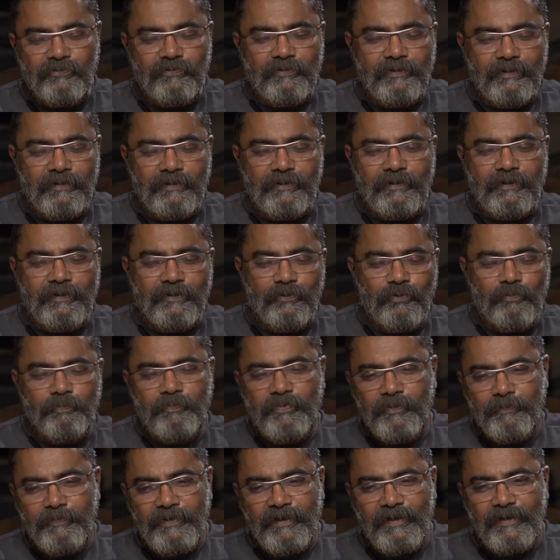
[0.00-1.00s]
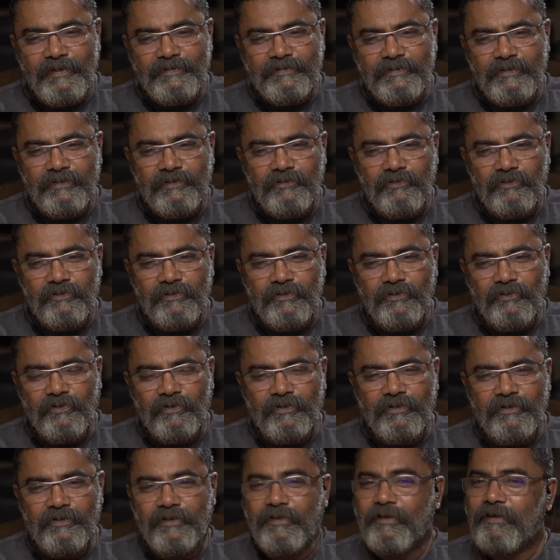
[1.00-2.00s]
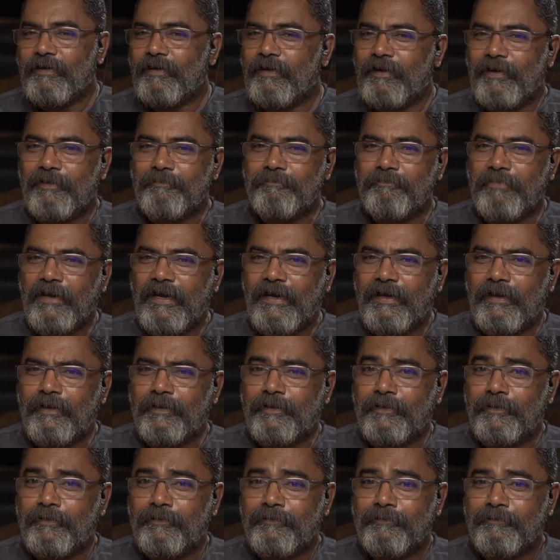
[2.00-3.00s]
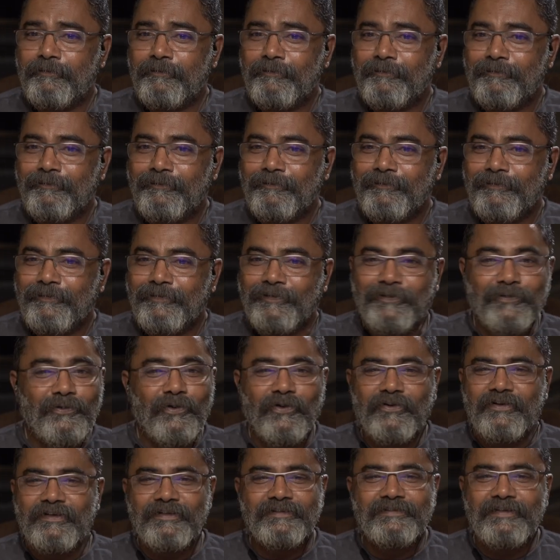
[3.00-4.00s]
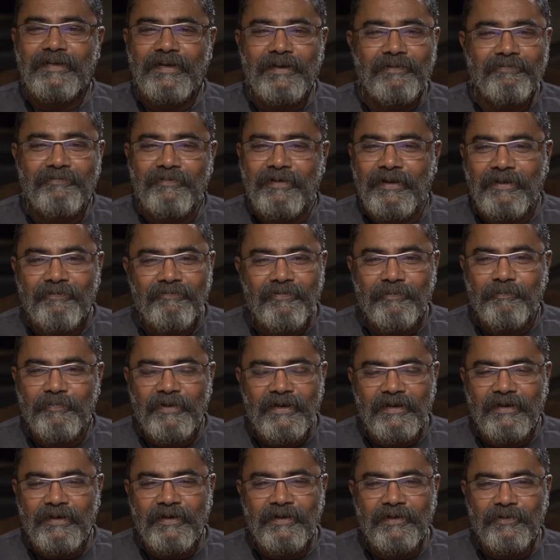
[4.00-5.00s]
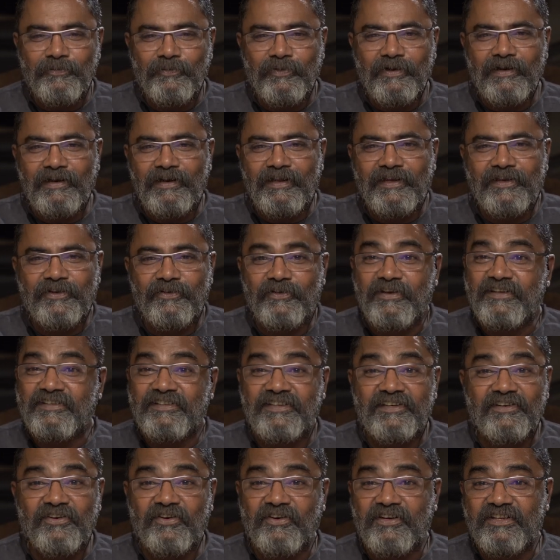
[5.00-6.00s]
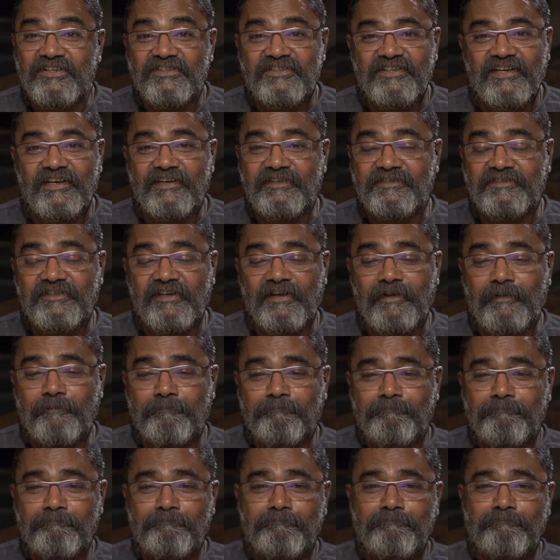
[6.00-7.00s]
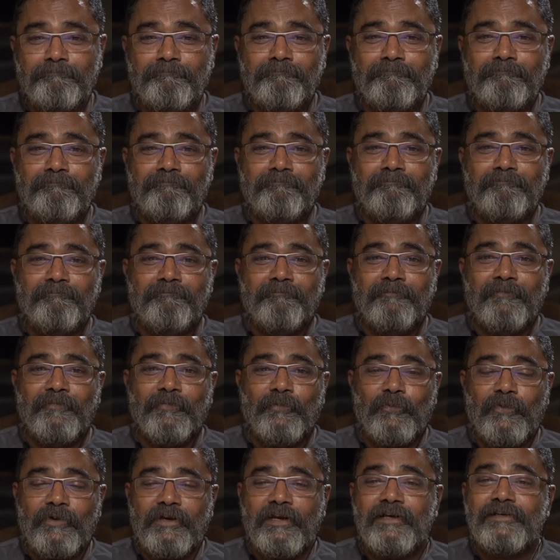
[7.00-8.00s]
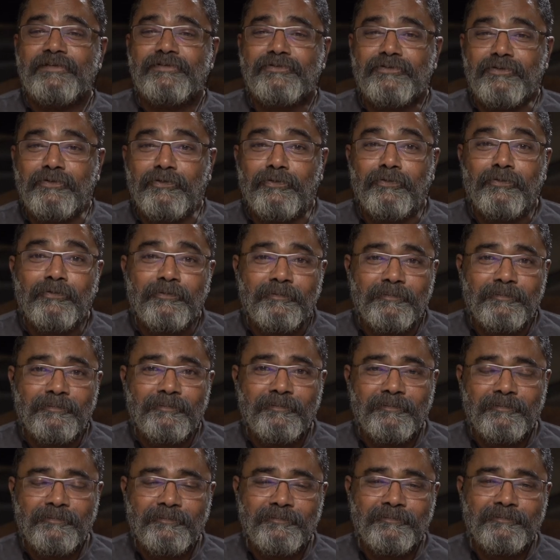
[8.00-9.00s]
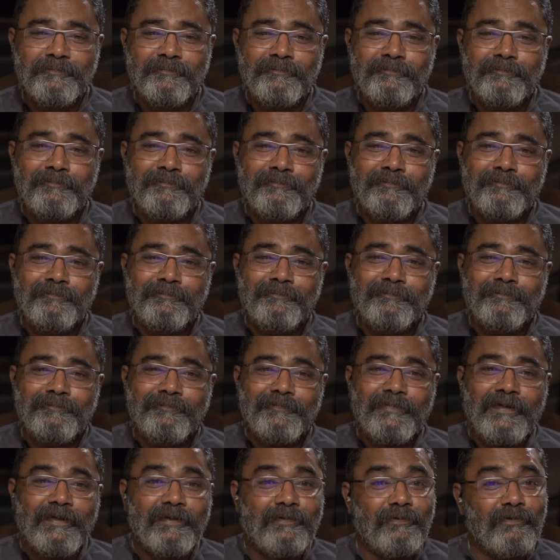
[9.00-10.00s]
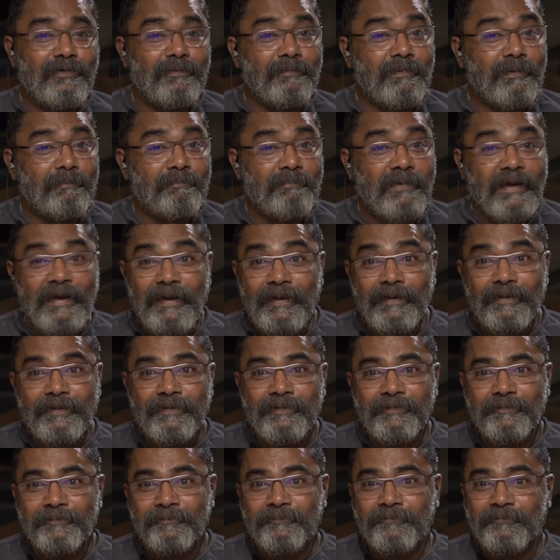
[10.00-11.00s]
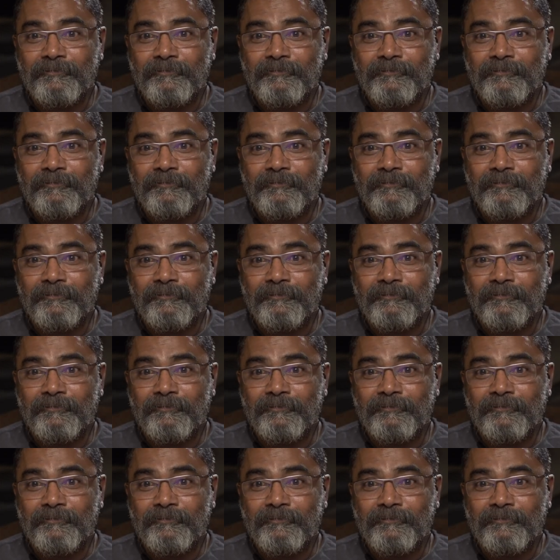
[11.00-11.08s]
to, and I opened my eyes, I told the doctor, I'm back. The doctor said, I've never met anyone like you. I said, not a chance, sir. What else to do? I told him, I'm back.